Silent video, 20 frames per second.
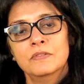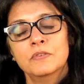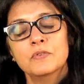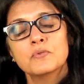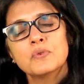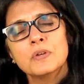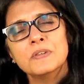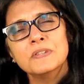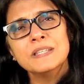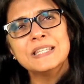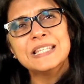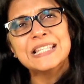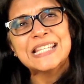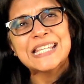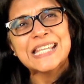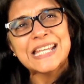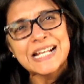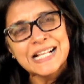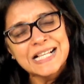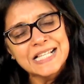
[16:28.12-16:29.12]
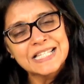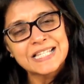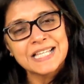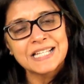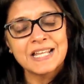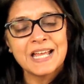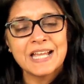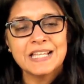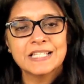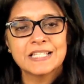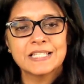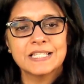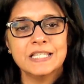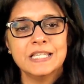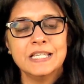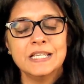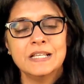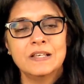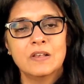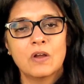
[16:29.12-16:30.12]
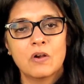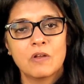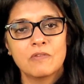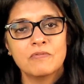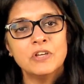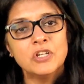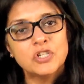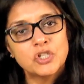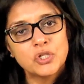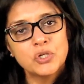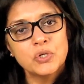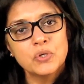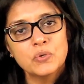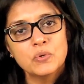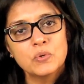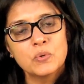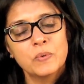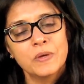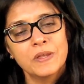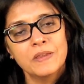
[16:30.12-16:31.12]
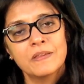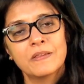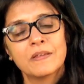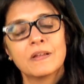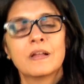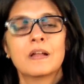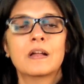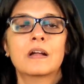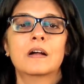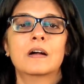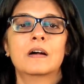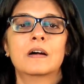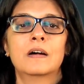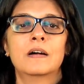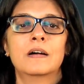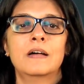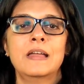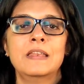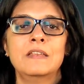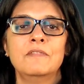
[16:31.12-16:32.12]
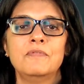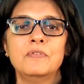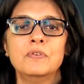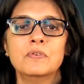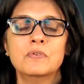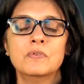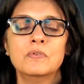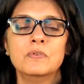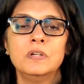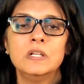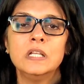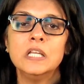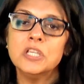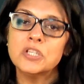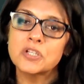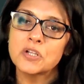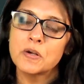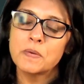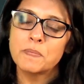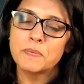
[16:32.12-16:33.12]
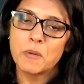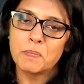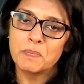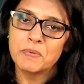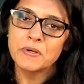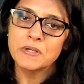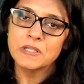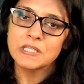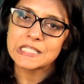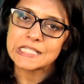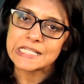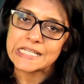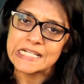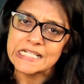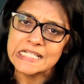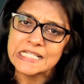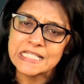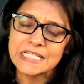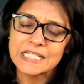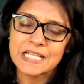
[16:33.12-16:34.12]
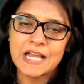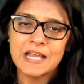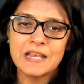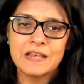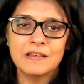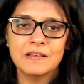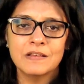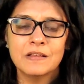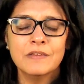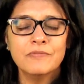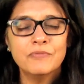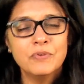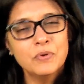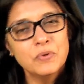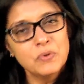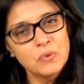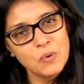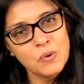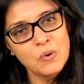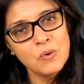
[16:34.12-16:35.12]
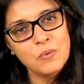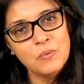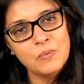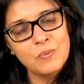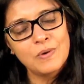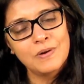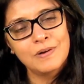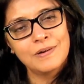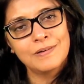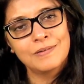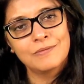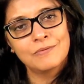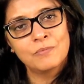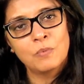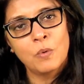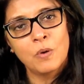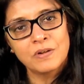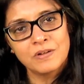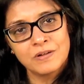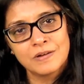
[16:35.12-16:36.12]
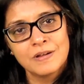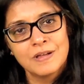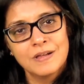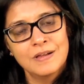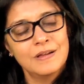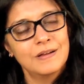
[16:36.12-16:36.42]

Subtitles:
These are the skills that I see a lot of issue with, and if you teach her proper skills and if you know what